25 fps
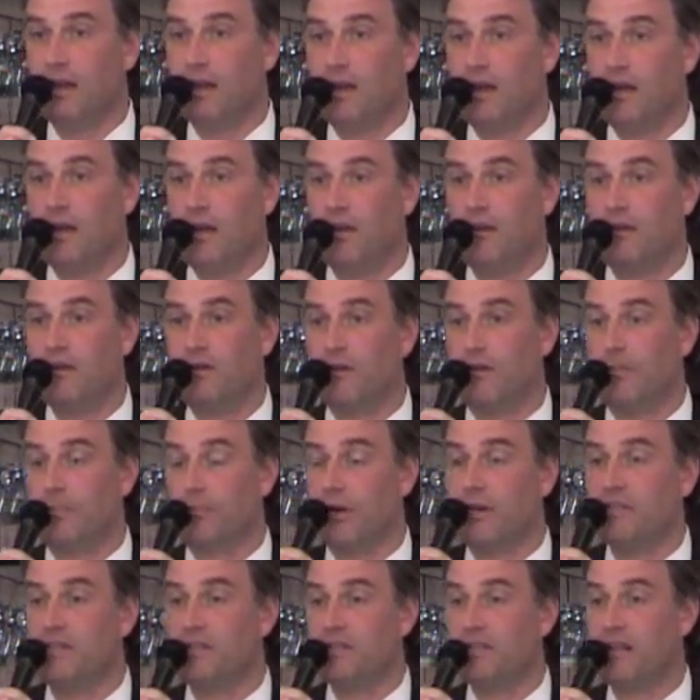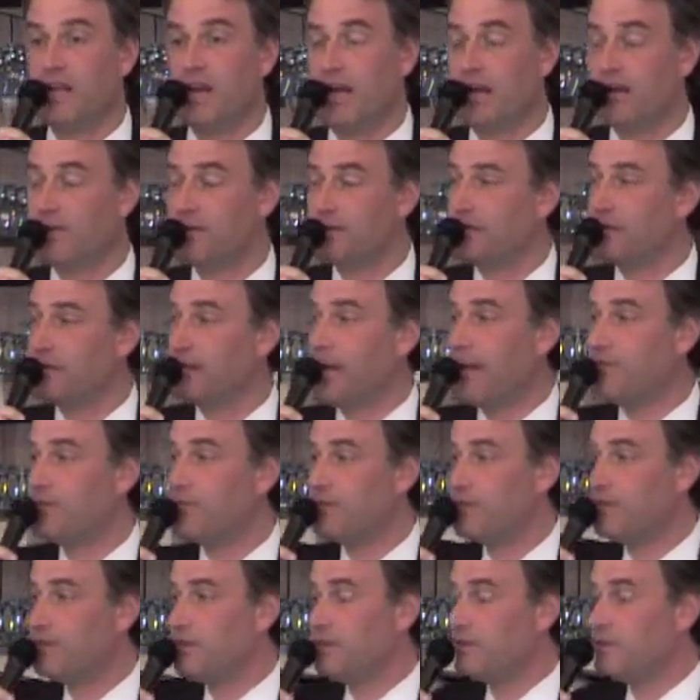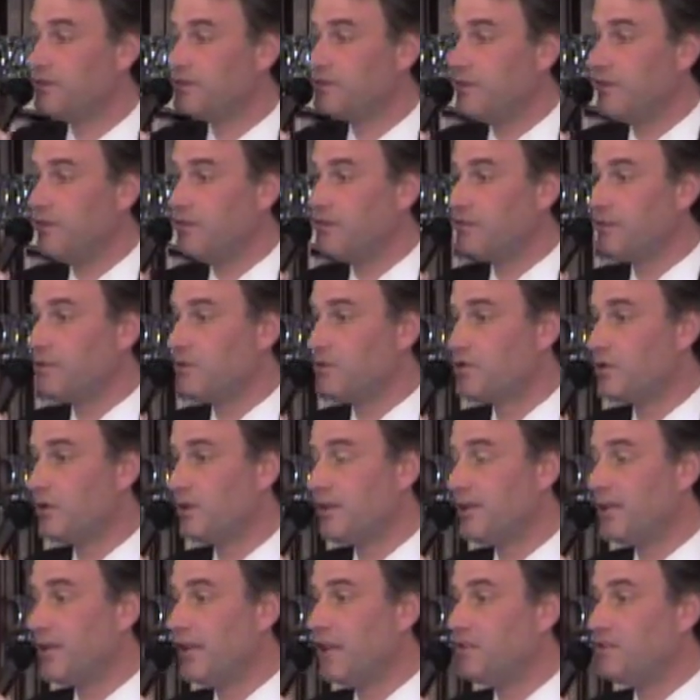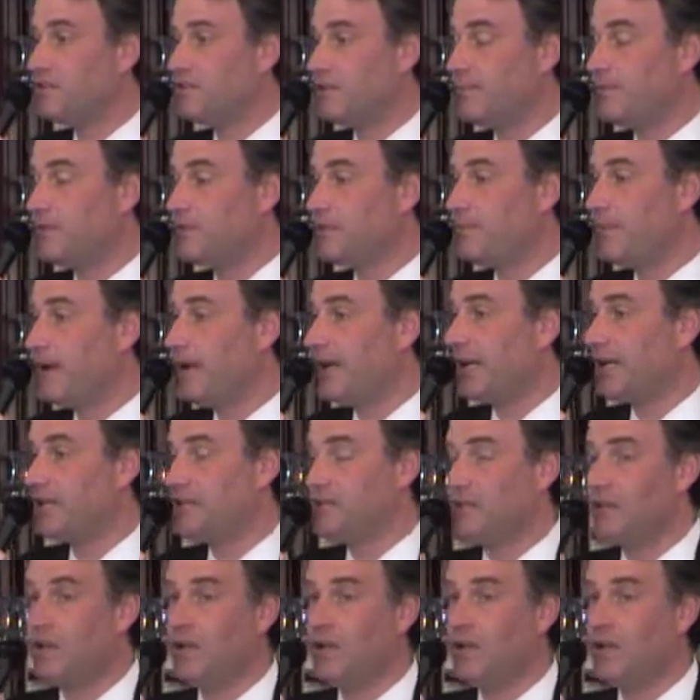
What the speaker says: or the previous Congress adopted the $1 trillion stimulus package,